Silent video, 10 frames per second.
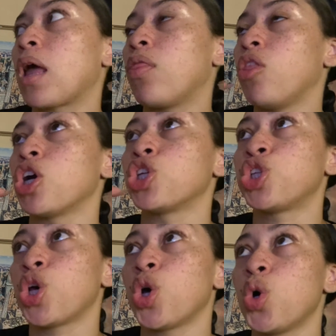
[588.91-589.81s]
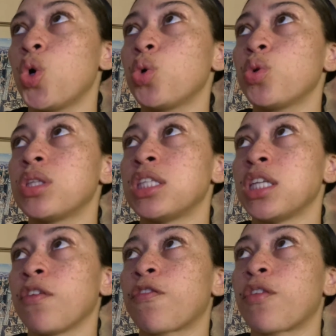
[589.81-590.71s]
They're two
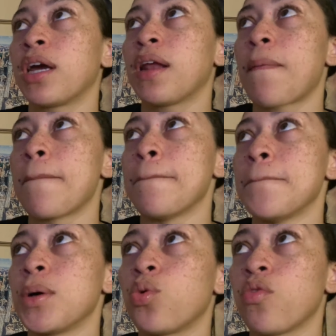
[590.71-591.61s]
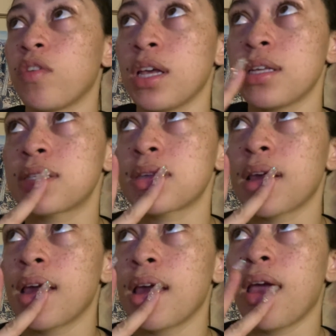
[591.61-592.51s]
different movies,
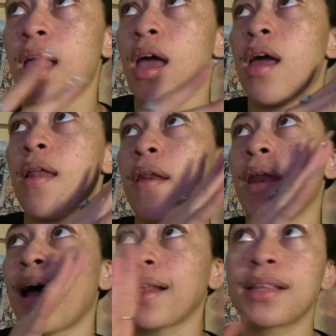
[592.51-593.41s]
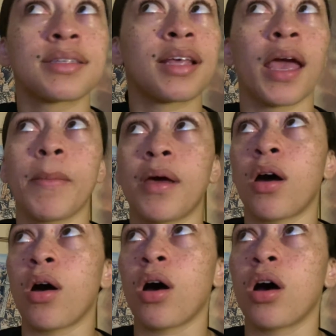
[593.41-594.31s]
not the same at
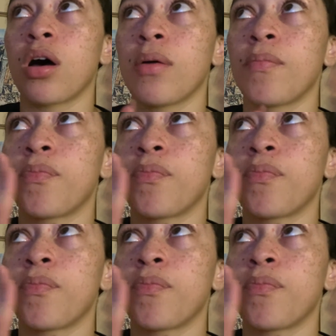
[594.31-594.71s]
all,